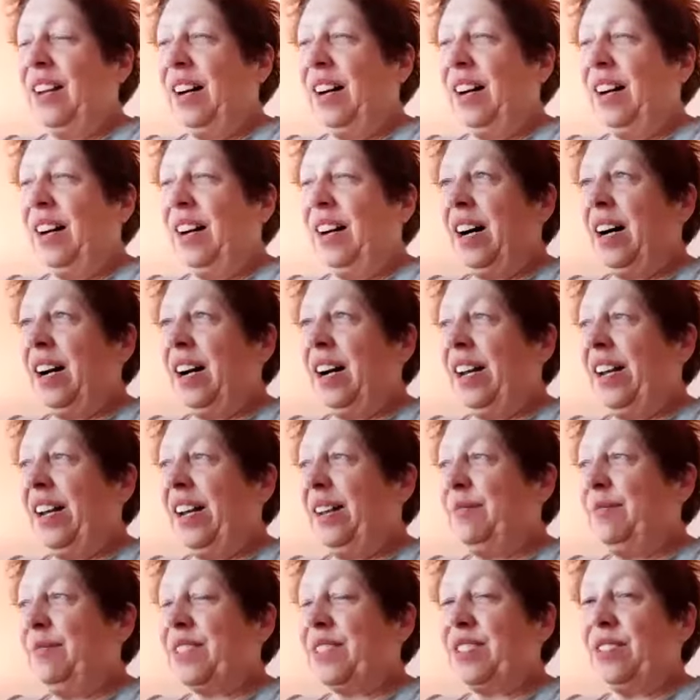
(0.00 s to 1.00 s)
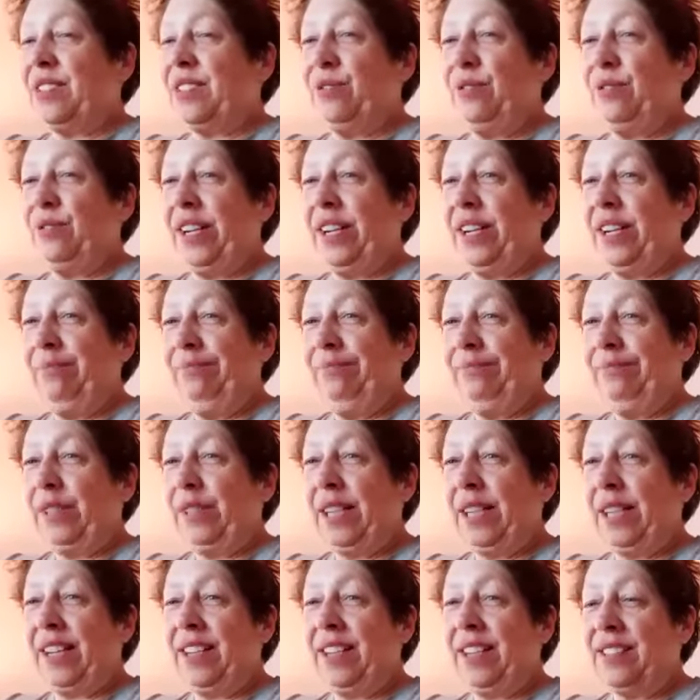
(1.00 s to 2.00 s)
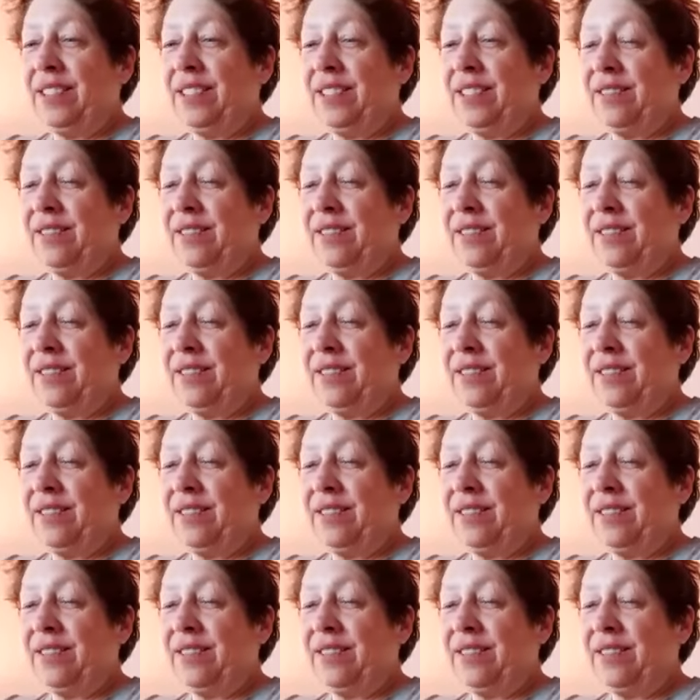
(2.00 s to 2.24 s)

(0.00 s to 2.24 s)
I am still who I am, I guess.